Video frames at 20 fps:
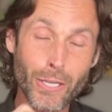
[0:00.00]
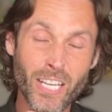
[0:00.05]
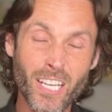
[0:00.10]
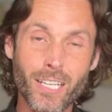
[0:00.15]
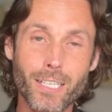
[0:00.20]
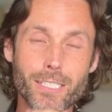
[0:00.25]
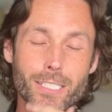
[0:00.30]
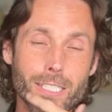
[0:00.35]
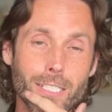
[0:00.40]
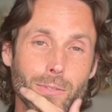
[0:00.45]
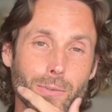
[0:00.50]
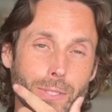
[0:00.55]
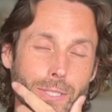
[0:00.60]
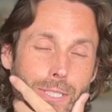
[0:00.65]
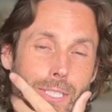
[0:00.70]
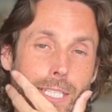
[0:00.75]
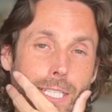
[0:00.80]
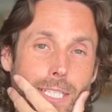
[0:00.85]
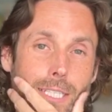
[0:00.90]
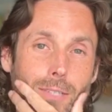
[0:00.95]
can sell what
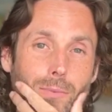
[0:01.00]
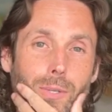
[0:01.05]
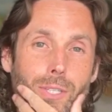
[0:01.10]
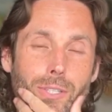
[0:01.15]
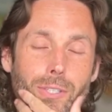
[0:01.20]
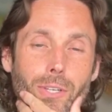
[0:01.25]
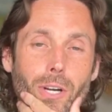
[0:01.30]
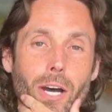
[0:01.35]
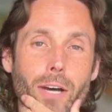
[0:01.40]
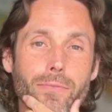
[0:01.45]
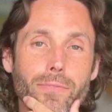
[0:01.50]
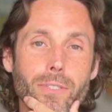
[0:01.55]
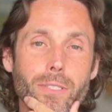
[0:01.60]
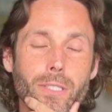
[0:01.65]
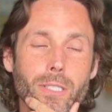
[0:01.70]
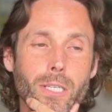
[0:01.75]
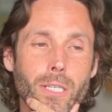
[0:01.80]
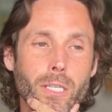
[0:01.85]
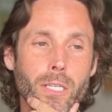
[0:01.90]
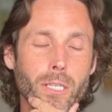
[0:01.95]
their offer.
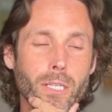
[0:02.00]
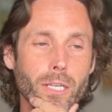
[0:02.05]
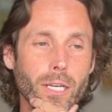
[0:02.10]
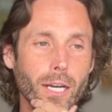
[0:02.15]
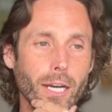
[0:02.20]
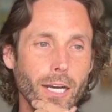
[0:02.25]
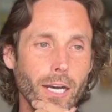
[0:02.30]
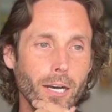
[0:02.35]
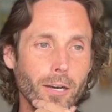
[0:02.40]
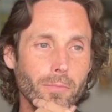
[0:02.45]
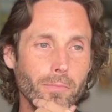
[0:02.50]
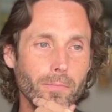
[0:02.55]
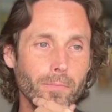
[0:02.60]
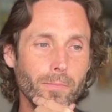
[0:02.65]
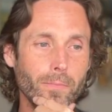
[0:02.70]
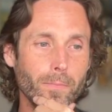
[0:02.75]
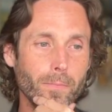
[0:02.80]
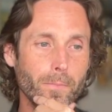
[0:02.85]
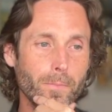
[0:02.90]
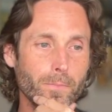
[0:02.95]
And
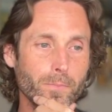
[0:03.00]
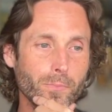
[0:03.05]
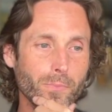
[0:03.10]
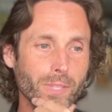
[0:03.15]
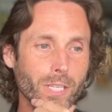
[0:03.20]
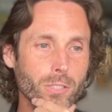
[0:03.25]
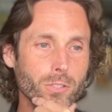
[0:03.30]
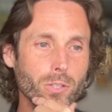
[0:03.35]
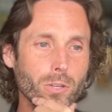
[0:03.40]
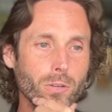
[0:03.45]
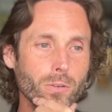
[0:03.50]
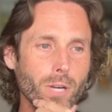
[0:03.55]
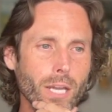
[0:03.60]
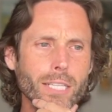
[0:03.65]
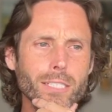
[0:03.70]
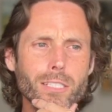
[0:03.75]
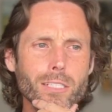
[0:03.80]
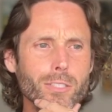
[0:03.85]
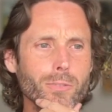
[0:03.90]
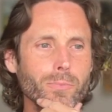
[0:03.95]

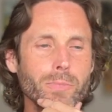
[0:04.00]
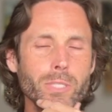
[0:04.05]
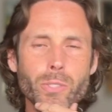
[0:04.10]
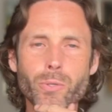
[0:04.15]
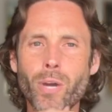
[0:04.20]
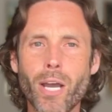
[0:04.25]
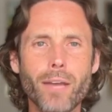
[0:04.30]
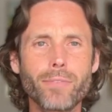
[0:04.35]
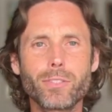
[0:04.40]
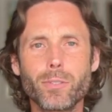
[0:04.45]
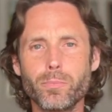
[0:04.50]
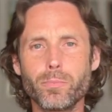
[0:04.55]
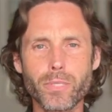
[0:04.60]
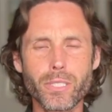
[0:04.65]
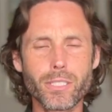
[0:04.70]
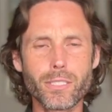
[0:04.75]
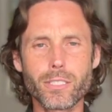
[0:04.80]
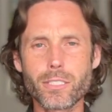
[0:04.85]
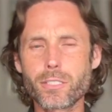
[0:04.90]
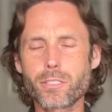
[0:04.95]
it doesn't mean you have to
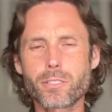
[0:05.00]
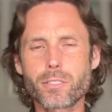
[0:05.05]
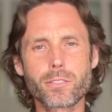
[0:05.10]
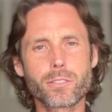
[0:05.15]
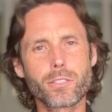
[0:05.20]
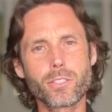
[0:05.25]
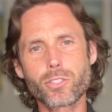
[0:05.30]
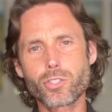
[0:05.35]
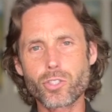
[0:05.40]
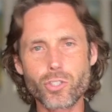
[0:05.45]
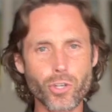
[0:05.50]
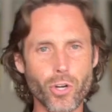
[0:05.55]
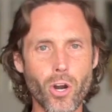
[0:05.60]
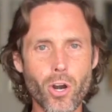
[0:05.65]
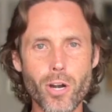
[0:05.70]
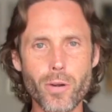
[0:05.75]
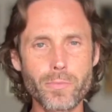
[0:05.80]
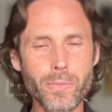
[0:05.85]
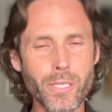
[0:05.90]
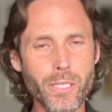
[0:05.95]
be this
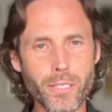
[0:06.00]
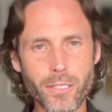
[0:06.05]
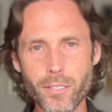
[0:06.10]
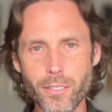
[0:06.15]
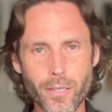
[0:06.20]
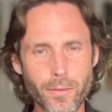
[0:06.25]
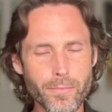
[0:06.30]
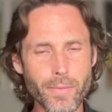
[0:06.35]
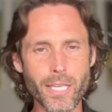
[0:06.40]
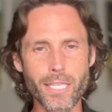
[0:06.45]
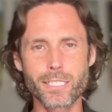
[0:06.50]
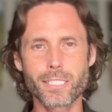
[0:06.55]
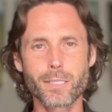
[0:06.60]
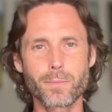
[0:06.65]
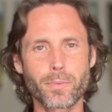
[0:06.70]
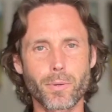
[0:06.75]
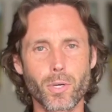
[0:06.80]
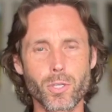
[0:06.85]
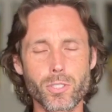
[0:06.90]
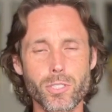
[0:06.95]
charming, amazing
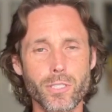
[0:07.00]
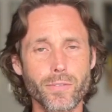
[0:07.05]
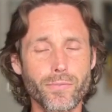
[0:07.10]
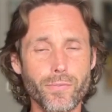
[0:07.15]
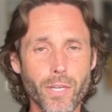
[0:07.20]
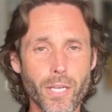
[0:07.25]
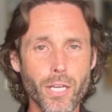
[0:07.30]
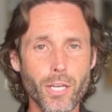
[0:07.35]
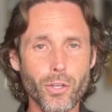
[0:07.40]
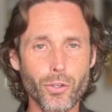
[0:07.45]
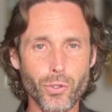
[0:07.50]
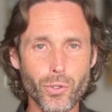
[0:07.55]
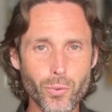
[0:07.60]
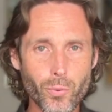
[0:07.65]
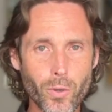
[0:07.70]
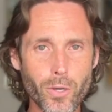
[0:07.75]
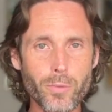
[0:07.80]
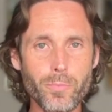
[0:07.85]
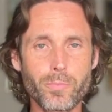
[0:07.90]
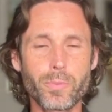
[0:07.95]
person. If you
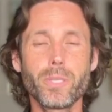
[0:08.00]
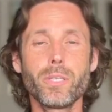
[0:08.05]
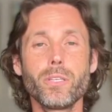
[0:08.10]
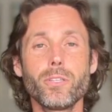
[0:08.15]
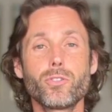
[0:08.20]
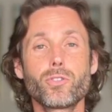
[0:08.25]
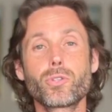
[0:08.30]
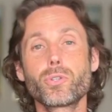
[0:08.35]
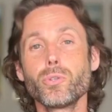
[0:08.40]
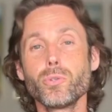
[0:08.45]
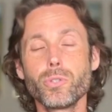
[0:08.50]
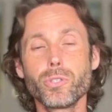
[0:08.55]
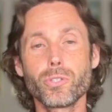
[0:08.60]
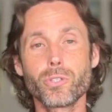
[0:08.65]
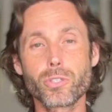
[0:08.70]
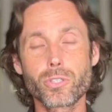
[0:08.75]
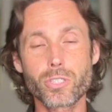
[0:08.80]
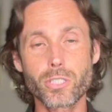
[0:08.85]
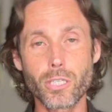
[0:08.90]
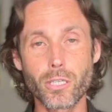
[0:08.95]
want to be true to
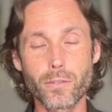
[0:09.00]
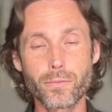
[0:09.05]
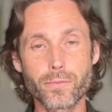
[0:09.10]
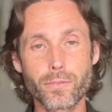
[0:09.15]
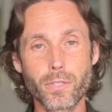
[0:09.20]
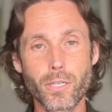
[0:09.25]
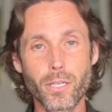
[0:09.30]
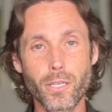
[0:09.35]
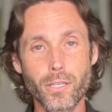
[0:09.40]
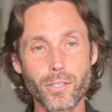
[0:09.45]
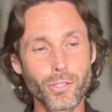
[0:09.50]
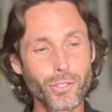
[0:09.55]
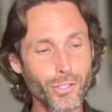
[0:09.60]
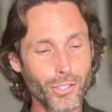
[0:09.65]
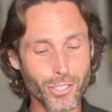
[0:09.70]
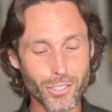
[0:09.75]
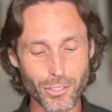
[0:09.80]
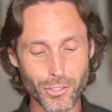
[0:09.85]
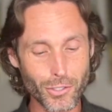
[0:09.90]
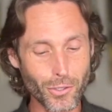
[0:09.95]
yourself, you
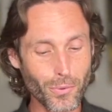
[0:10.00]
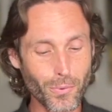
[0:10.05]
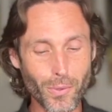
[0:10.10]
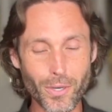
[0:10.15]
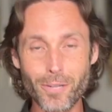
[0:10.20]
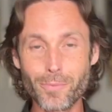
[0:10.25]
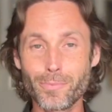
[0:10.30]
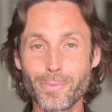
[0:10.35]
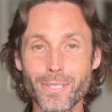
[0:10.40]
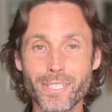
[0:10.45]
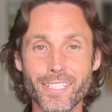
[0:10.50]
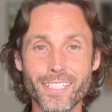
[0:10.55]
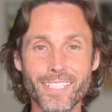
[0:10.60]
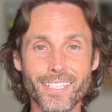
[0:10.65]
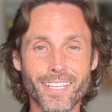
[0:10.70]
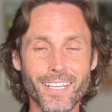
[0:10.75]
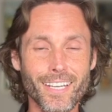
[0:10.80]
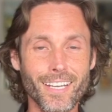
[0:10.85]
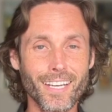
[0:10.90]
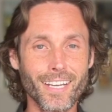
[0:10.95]
just don't want to be
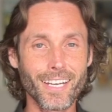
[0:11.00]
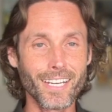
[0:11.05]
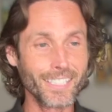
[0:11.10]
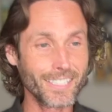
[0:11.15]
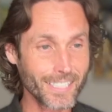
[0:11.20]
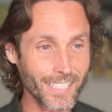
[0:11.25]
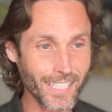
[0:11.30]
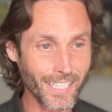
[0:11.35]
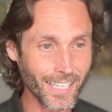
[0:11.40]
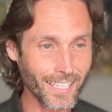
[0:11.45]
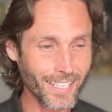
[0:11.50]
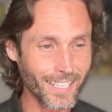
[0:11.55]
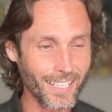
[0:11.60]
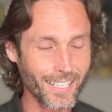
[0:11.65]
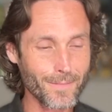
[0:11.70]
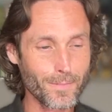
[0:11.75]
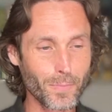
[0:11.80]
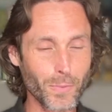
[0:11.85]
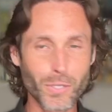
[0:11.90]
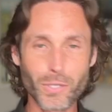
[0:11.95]
a dick.
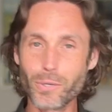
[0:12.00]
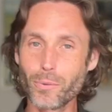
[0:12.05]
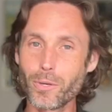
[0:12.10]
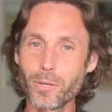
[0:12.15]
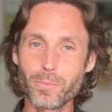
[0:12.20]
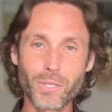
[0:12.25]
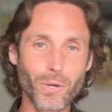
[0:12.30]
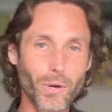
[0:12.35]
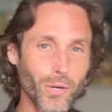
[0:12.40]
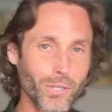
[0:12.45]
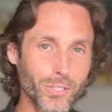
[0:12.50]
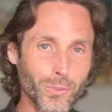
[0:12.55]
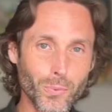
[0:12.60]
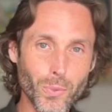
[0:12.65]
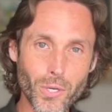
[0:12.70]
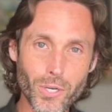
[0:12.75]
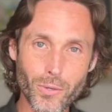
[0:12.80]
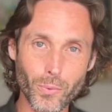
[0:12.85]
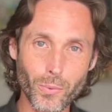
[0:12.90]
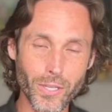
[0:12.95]
You don't want to be hard to
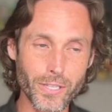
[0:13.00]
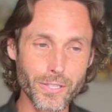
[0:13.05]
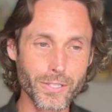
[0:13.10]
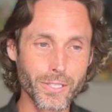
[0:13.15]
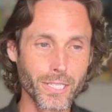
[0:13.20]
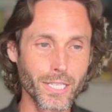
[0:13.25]
work with.